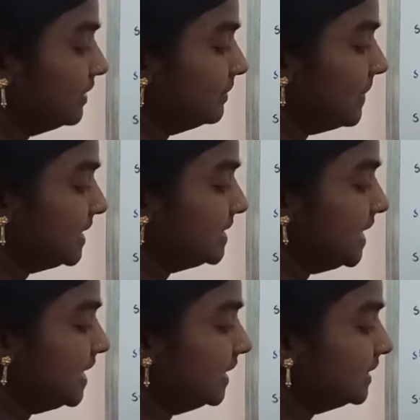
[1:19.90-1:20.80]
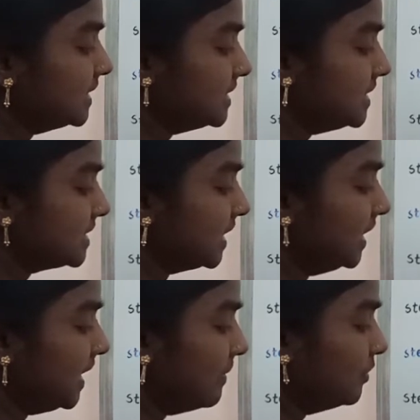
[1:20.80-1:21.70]
by seeing this
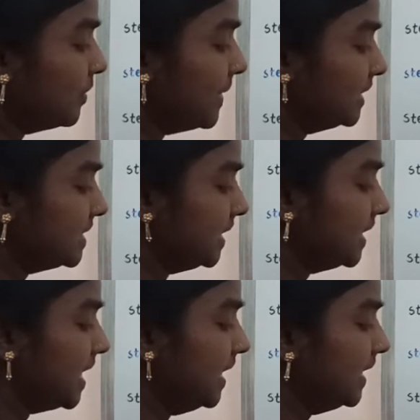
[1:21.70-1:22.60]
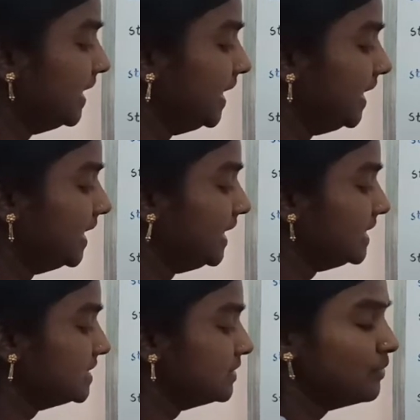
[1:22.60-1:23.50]
discrete time domain signal, here
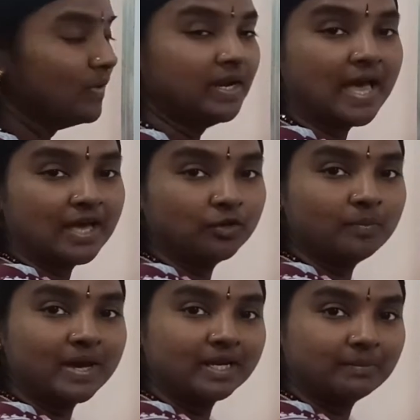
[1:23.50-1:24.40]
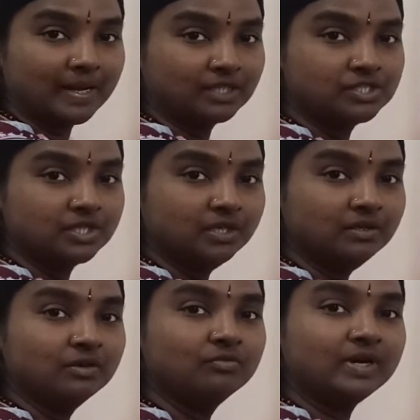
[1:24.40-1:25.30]
is one arrow mark mentioned
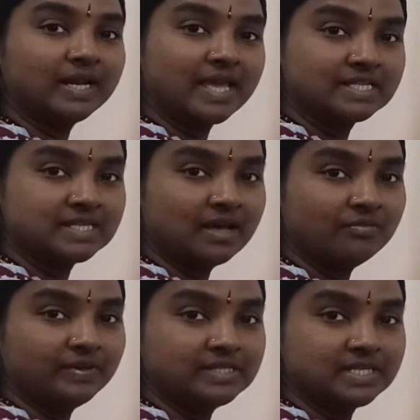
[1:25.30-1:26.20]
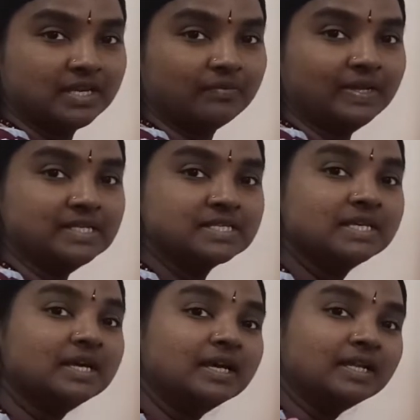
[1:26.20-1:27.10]
for x of n
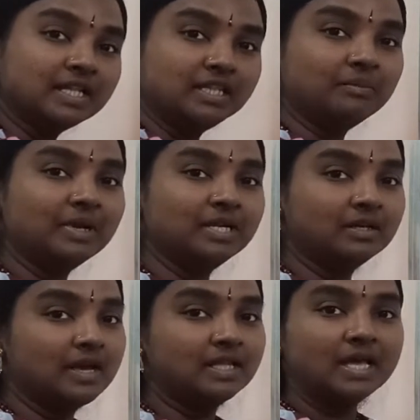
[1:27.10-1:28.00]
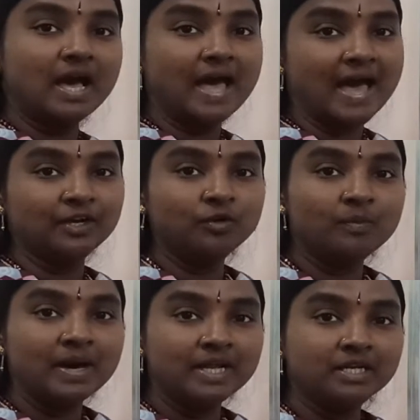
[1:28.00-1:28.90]
sequence, nothing but the arrow
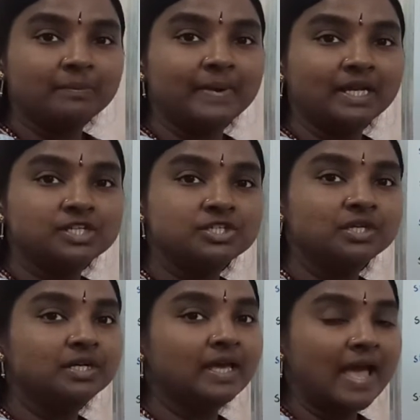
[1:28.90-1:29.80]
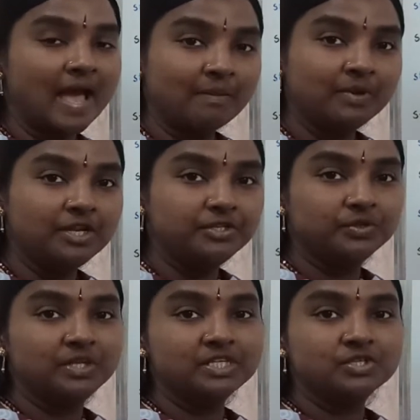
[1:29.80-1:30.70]
mark mentioned
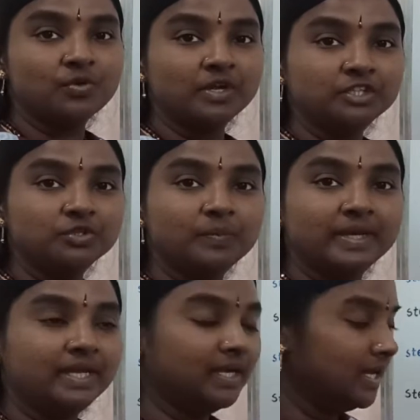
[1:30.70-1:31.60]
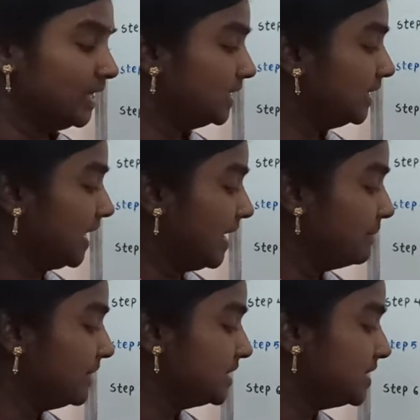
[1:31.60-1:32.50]
amplitude is going to be the time
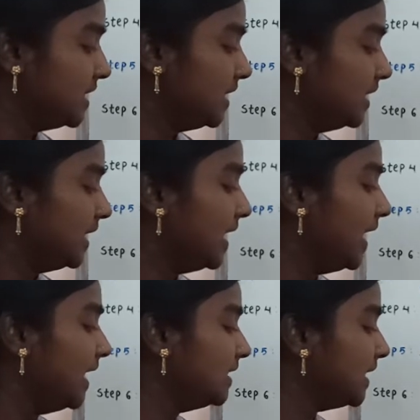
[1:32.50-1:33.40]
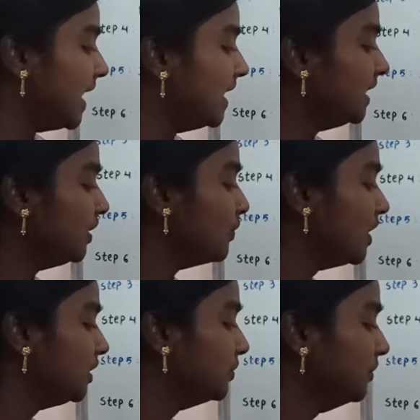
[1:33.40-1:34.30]
instant at n
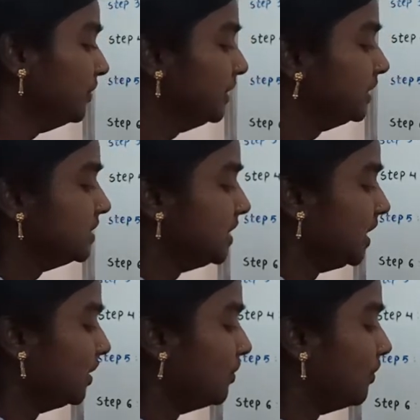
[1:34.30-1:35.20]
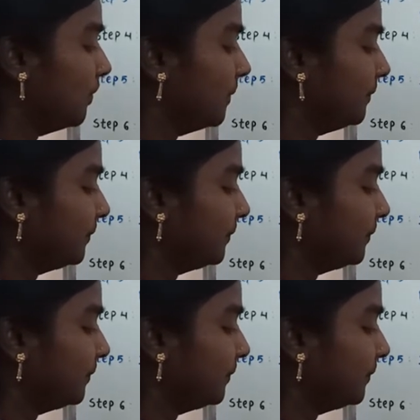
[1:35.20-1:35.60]
equal to 0.